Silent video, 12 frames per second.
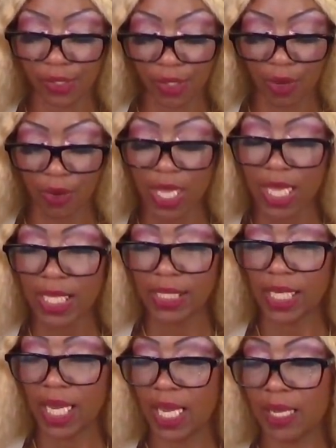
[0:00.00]
So
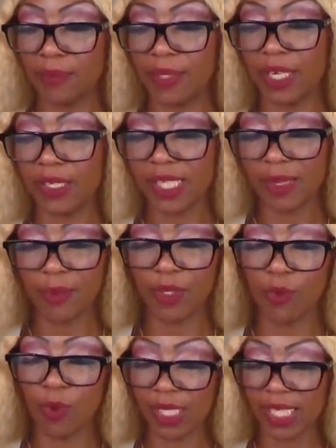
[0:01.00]
um, there's someone
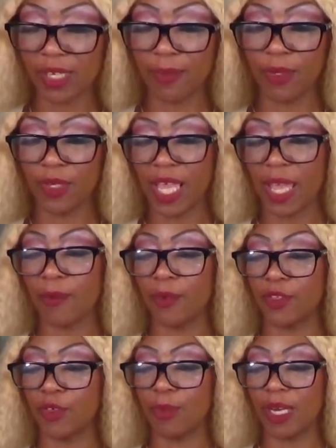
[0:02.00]
who wants to communicate
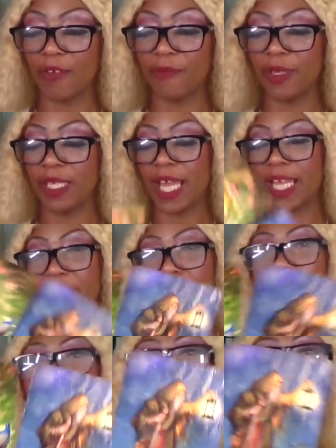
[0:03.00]
with you, but I feel like
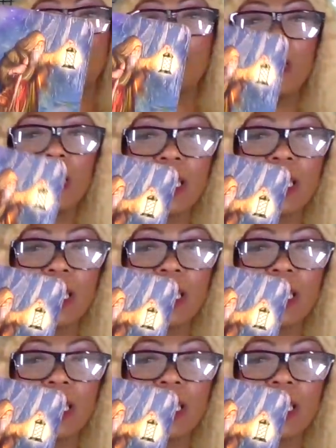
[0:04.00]
um,